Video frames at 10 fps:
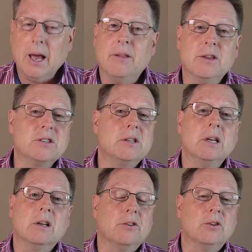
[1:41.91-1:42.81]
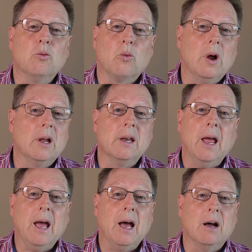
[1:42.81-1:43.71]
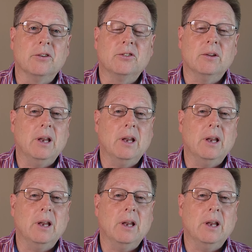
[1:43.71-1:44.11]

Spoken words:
This thing doesn't run us